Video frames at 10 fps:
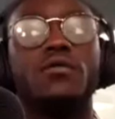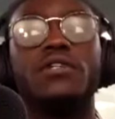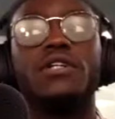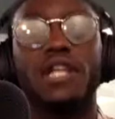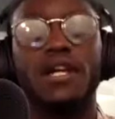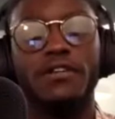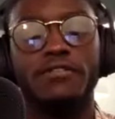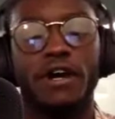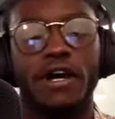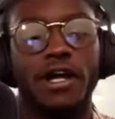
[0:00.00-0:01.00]
to
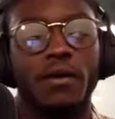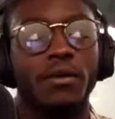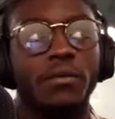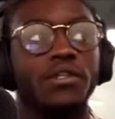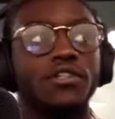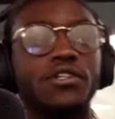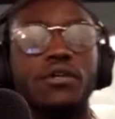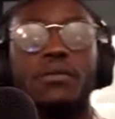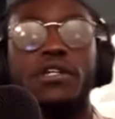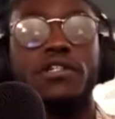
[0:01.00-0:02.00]
clarify, I want to make
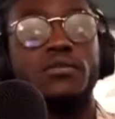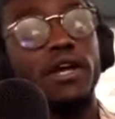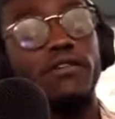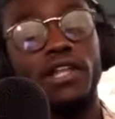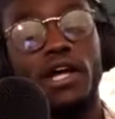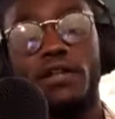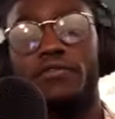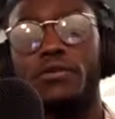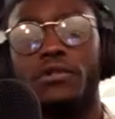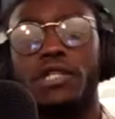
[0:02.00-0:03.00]
sure, because we have a lot of
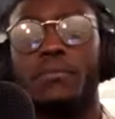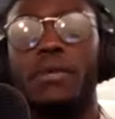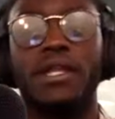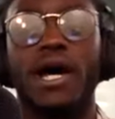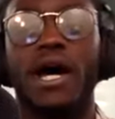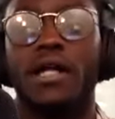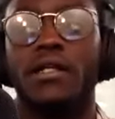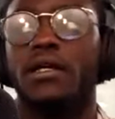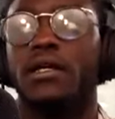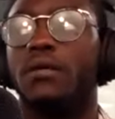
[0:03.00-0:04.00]
viewers that may not
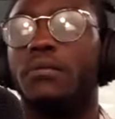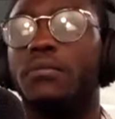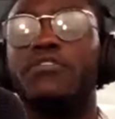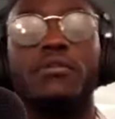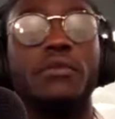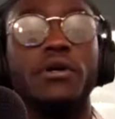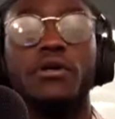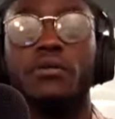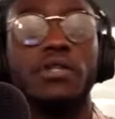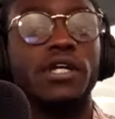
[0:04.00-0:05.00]
be
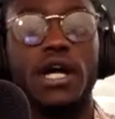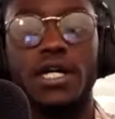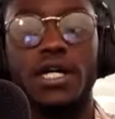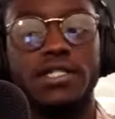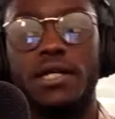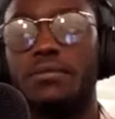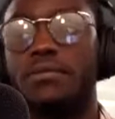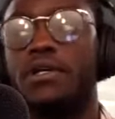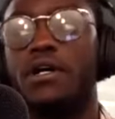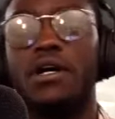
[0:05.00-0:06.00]
familiar with the
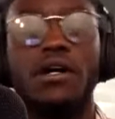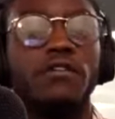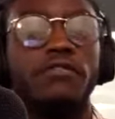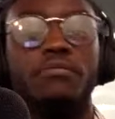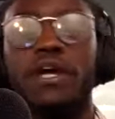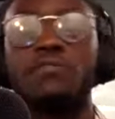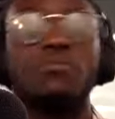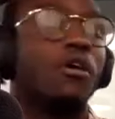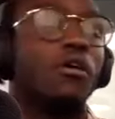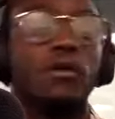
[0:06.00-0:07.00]
concepts of banks
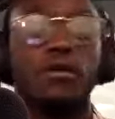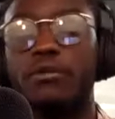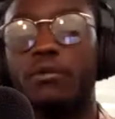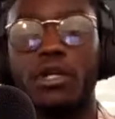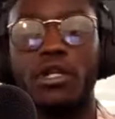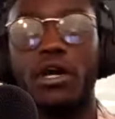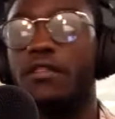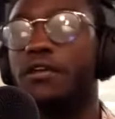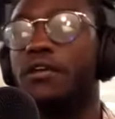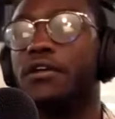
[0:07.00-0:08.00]
borrowing from one
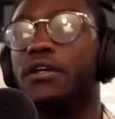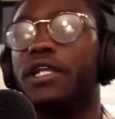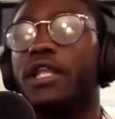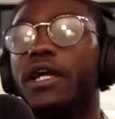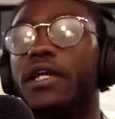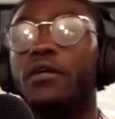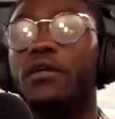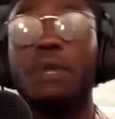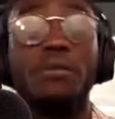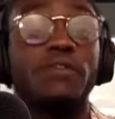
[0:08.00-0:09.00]
another and
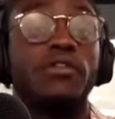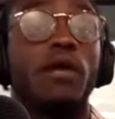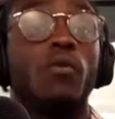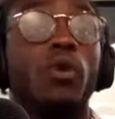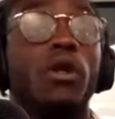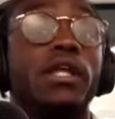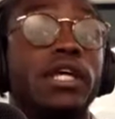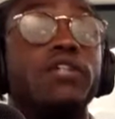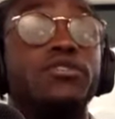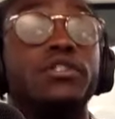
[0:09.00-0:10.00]
maybe even what
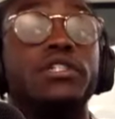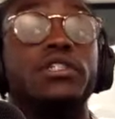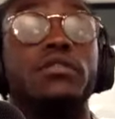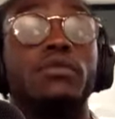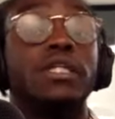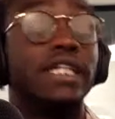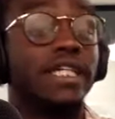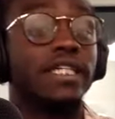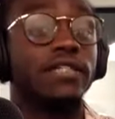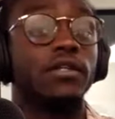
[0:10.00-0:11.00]
interest really
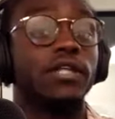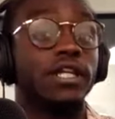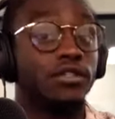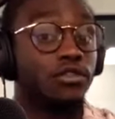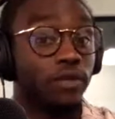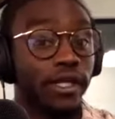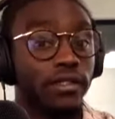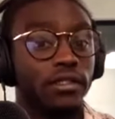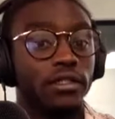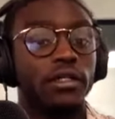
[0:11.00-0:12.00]
is, or the interest
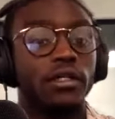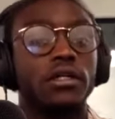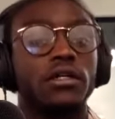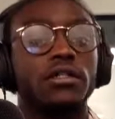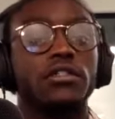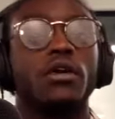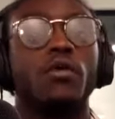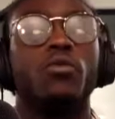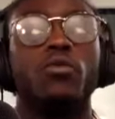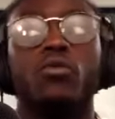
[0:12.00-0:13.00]
rate. So